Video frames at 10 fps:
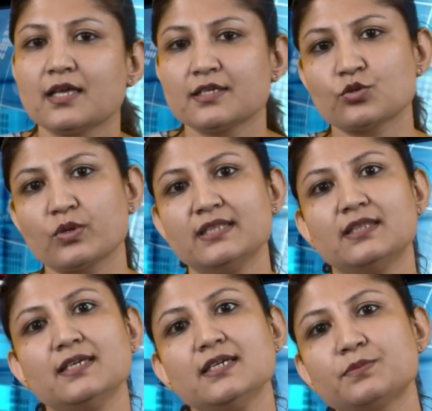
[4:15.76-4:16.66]
So in
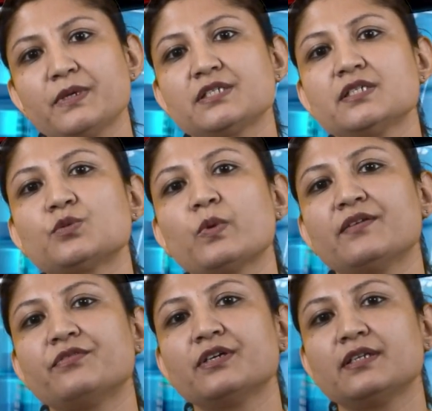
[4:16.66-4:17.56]
these patients,
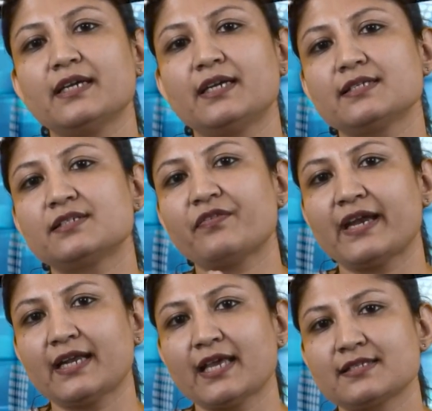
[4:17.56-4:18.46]
whenever it is
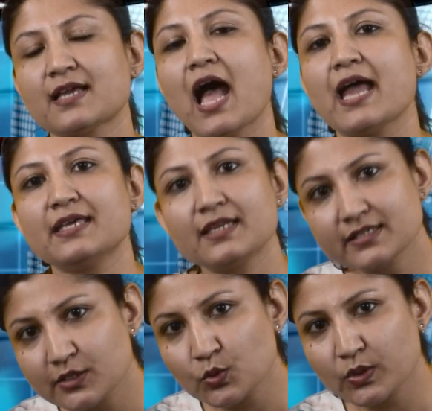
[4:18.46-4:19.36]
defined as a high
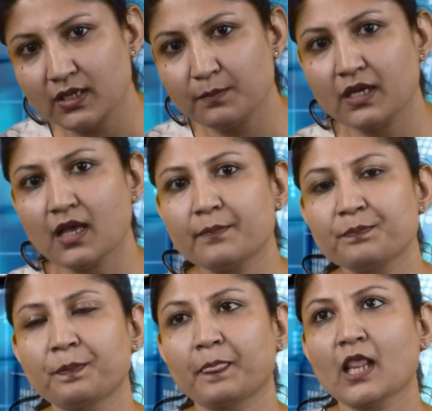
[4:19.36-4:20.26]
risk leukemia,
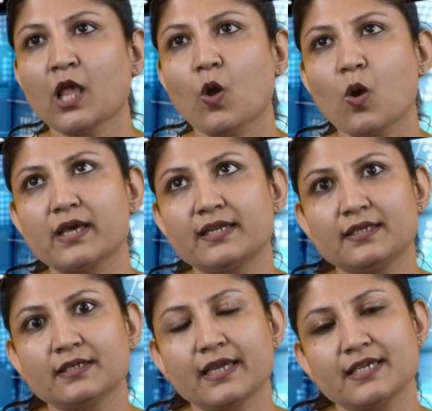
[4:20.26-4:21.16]
or
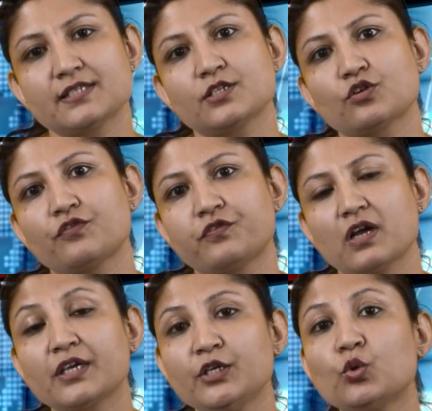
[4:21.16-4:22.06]
in cases of
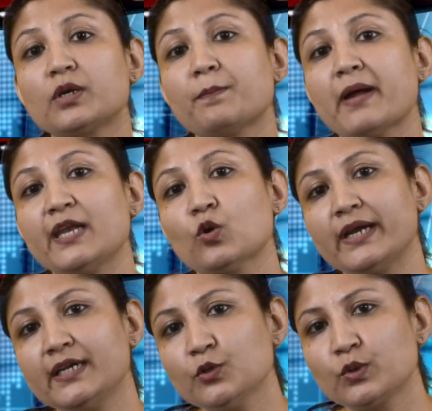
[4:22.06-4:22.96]
acute
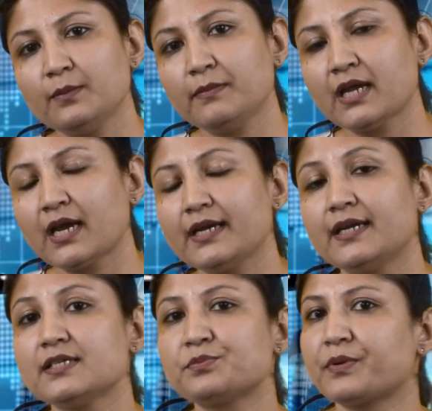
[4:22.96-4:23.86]
myeloid leukemia, it
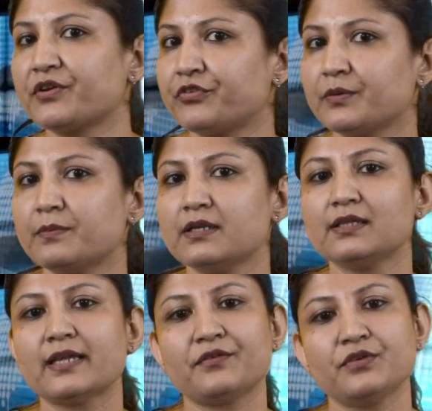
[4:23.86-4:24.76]
is preferable
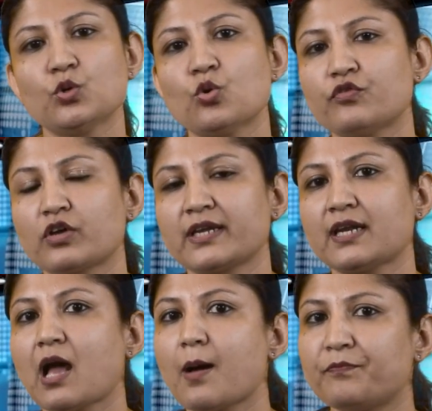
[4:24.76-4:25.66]
that we go for an
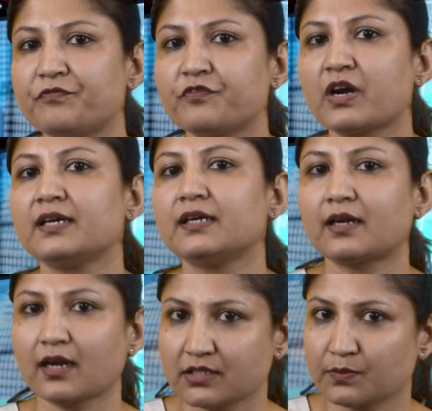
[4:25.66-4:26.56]
upfront
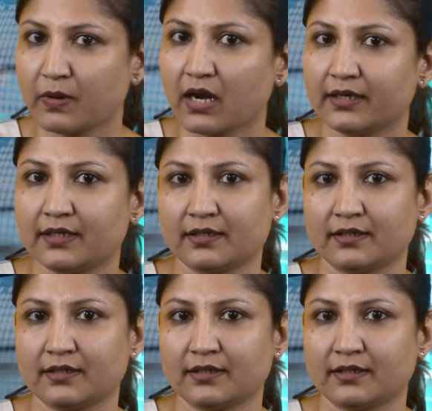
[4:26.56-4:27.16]
transplant.